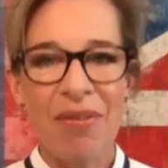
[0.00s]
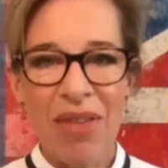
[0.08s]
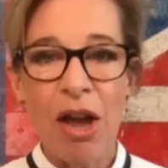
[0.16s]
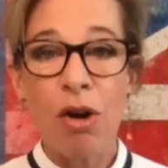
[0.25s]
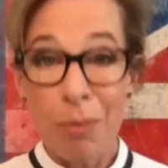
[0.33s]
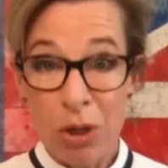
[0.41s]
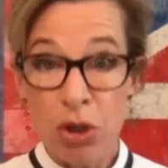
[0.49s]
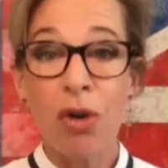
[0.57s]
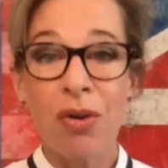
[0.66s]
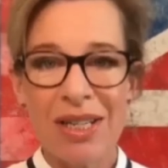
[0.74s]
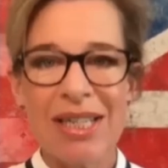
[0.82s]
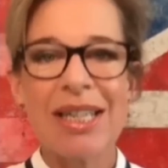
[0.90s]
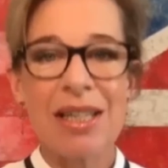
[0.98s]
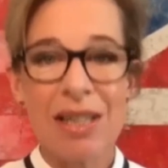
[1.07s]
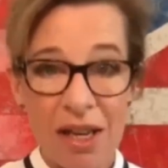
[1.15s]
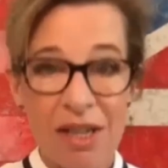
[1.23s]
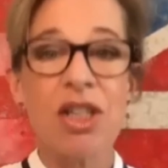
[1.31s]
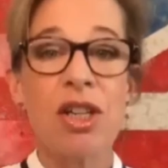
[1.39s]
They are a majority in
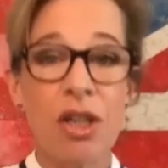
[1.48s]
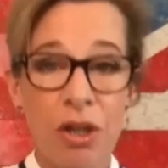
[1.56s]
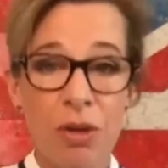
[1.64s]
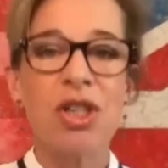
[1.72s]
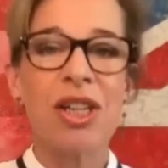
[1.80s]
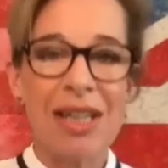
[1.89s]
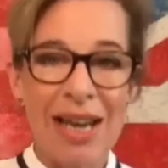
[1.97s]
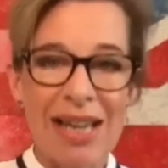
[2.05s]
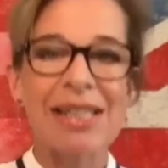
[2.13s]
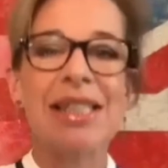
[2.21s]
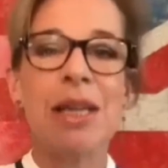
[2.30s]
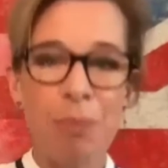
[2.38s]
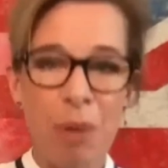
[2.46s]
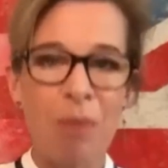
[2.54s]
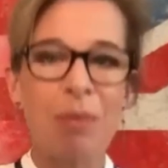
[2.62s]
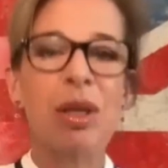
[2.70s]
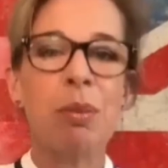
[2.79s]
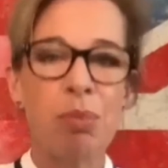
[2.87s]
London, Luton, Leicester,
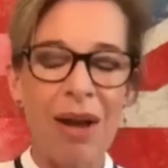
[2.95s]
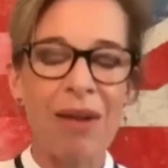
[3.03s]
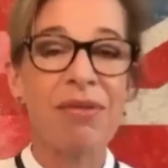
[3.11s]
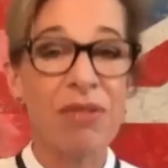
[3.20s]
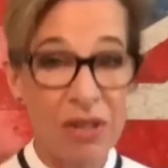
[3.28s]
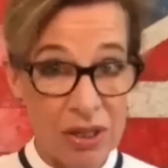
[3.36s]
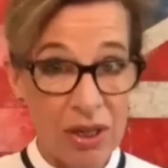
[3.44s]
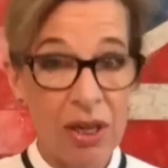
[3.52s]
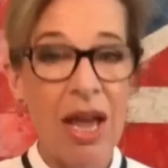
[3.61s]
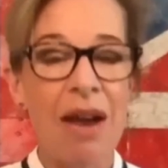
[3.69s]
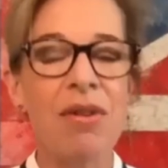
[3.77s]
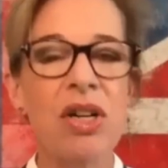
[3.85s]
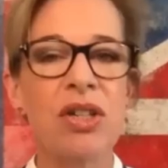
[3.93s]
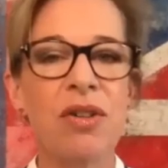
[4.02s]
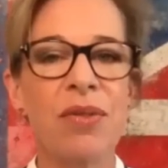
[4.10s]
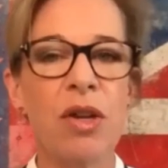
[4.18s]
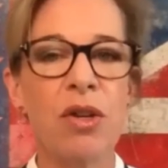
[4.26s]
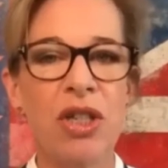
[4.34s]
Birmingham, Bradford, areas
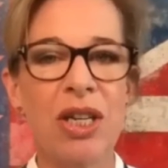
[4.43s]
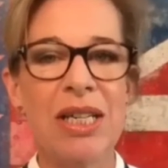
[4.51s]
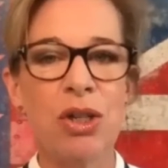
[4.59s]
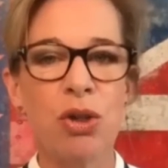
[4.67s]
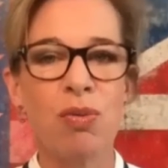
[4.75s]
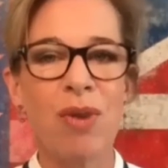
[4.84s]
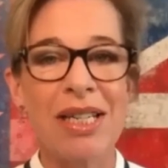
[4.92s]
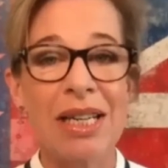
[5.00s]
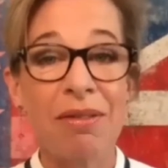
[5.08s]
of those cities already.